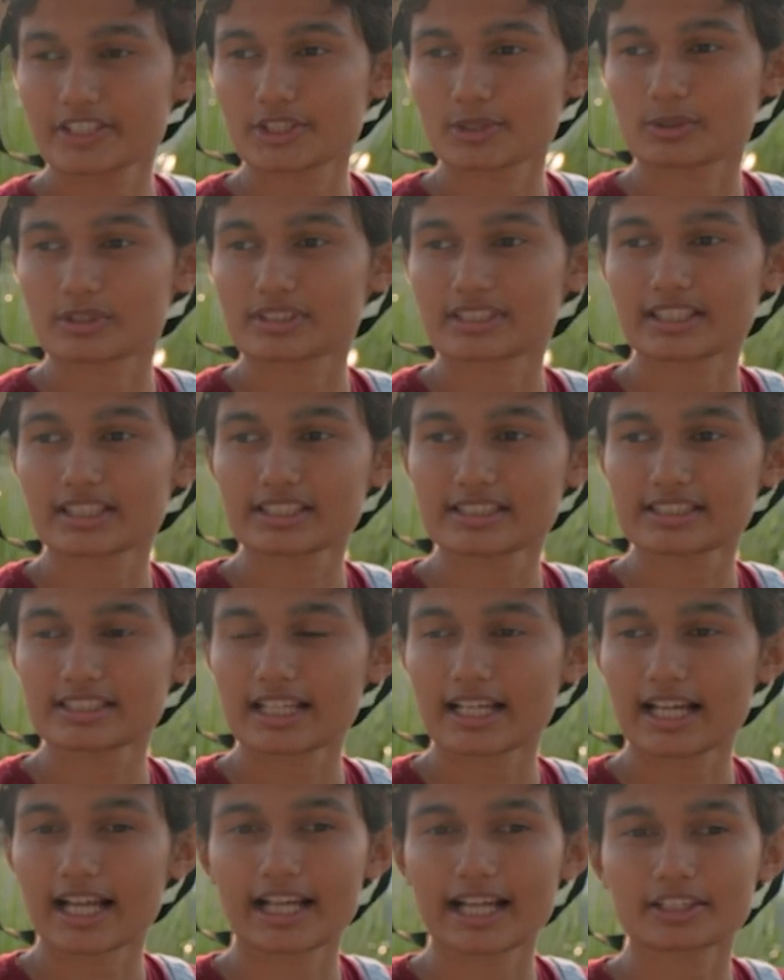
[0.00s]
shows us
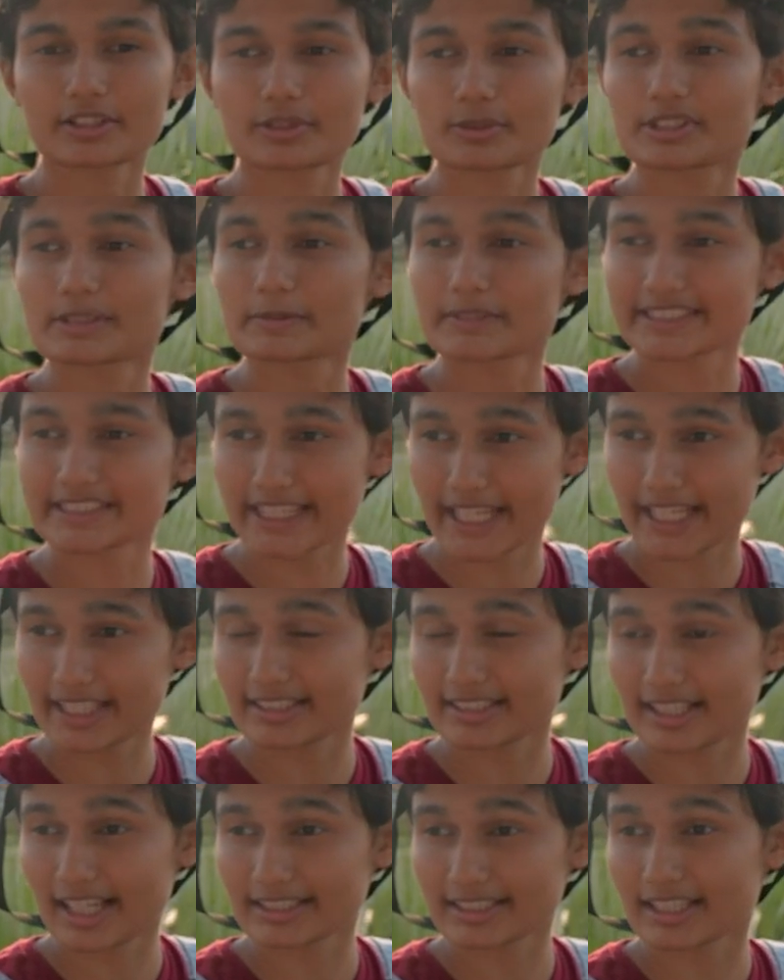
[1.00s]
and to share
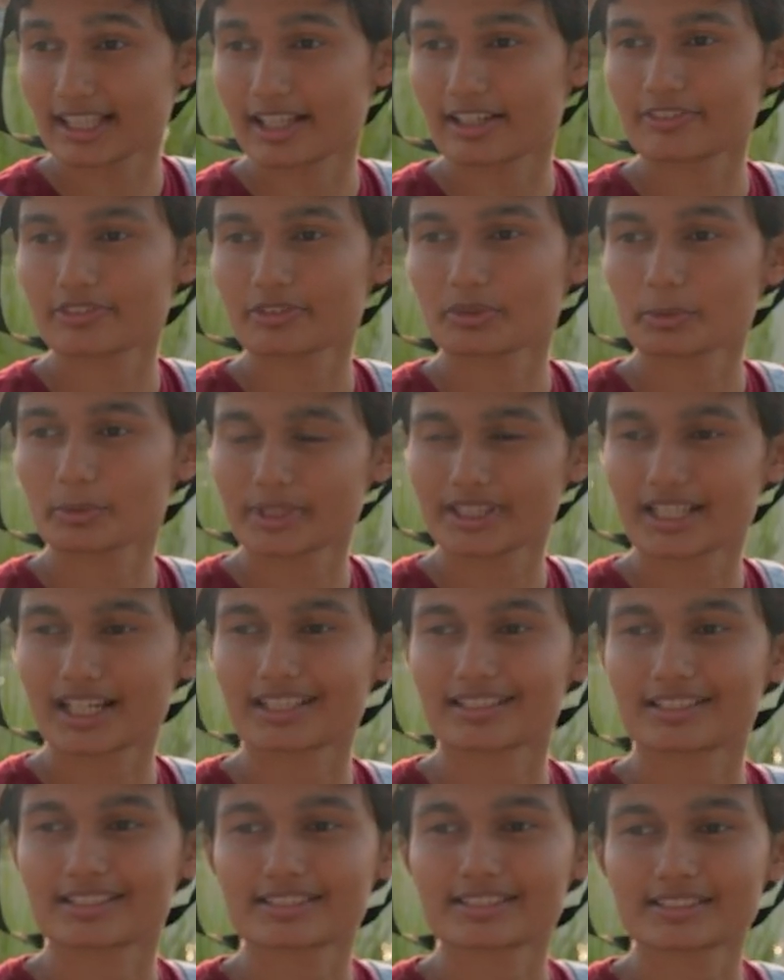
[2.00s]
that love with
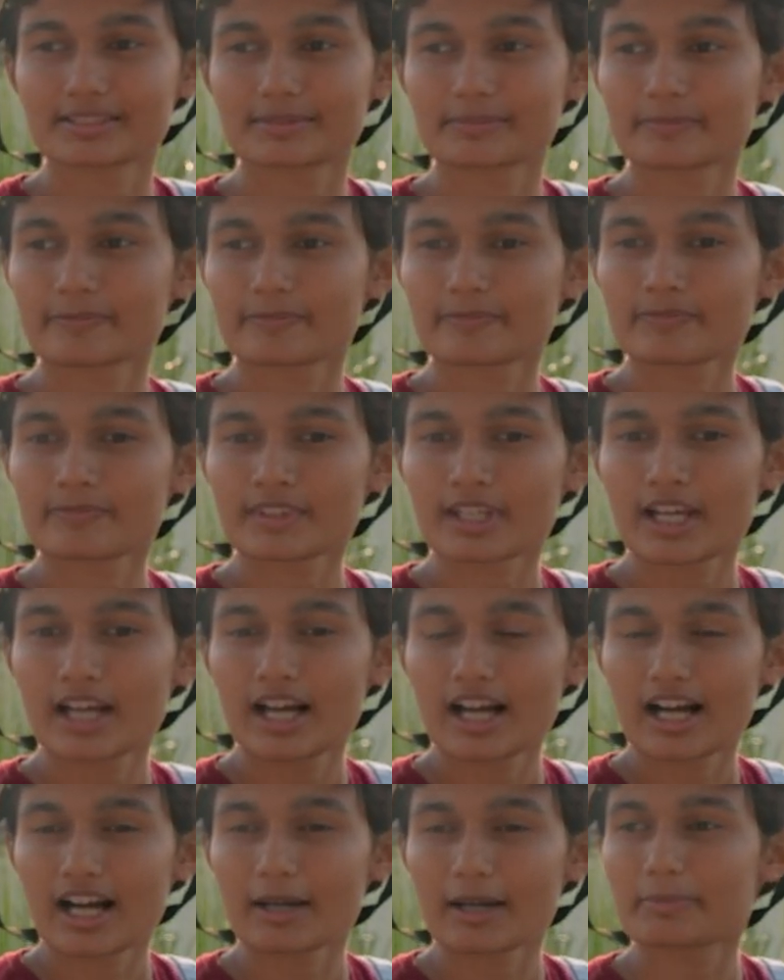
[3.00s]
others.
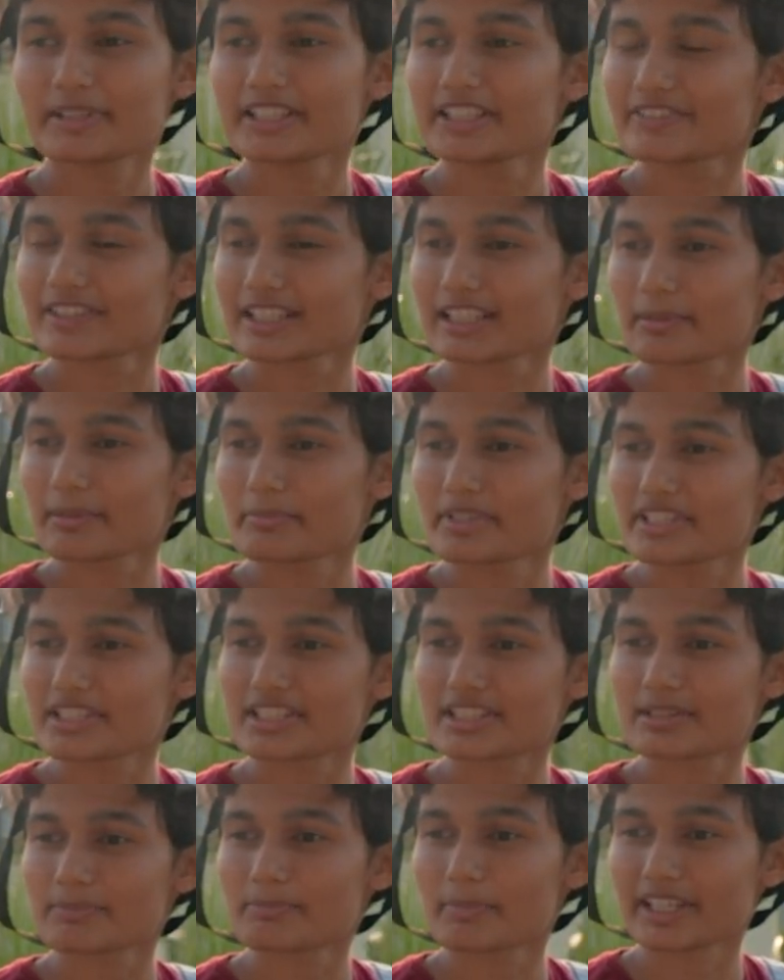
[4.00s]
I believe that our mission